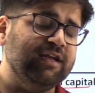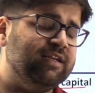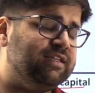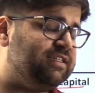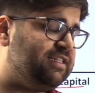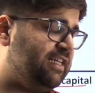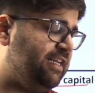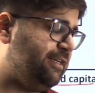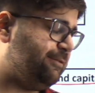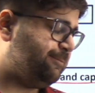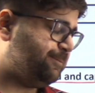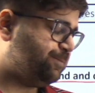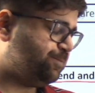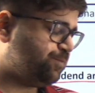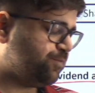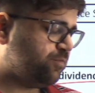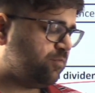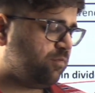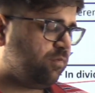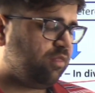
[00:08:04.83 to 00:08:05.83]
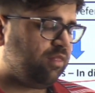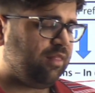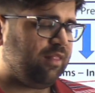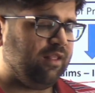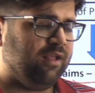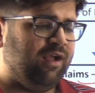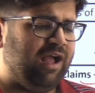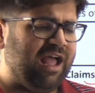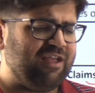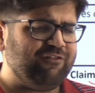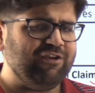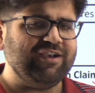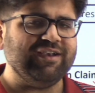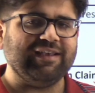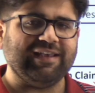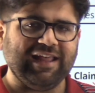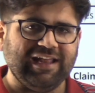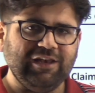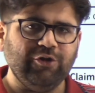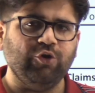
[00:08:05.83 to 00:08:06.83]
See, I will
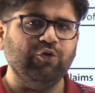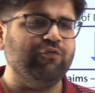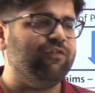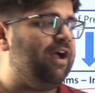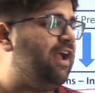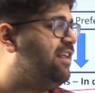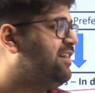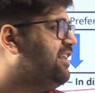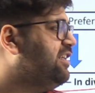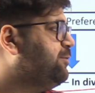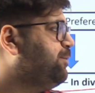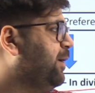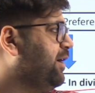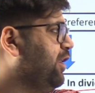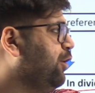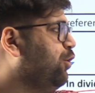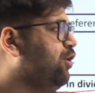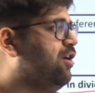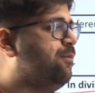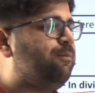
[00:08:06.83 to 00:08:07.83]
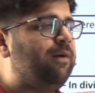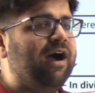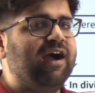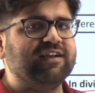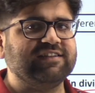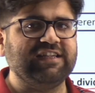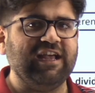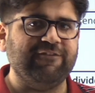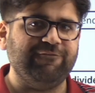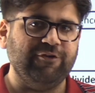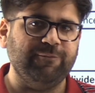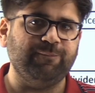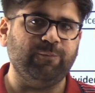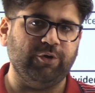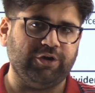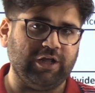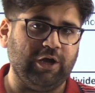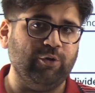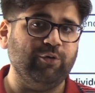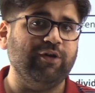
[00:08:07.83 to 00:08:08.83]
tell you why these particular marks have been
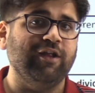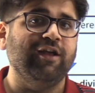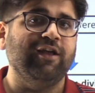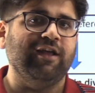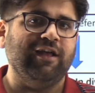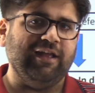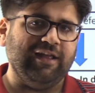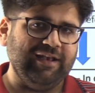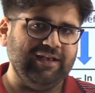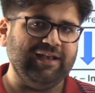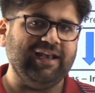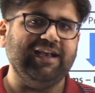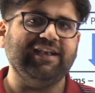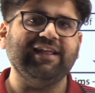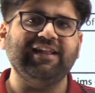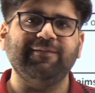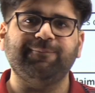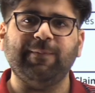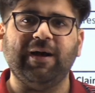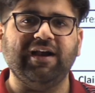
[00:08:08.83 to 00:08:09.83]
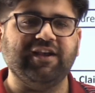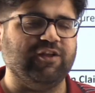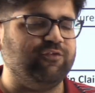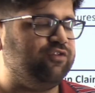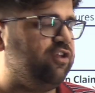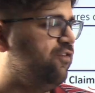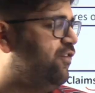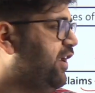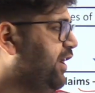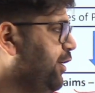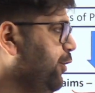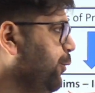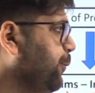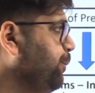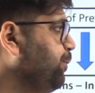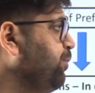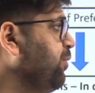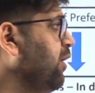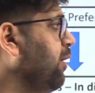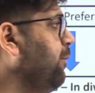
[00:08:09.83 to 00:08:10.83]
put out in later part of the video.
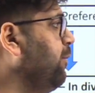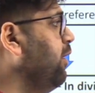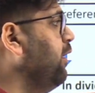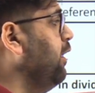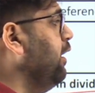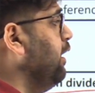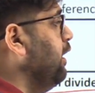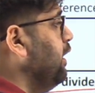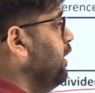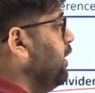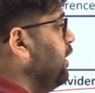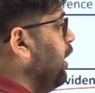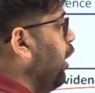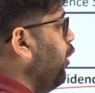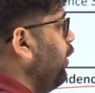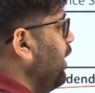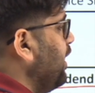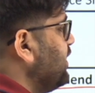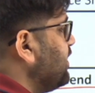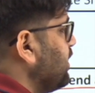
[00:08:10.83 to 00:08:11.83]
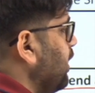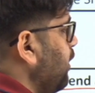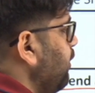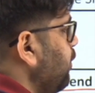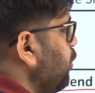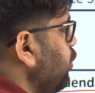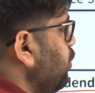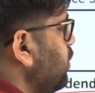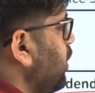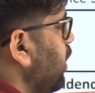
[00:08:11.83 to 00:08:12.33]
Now let's come to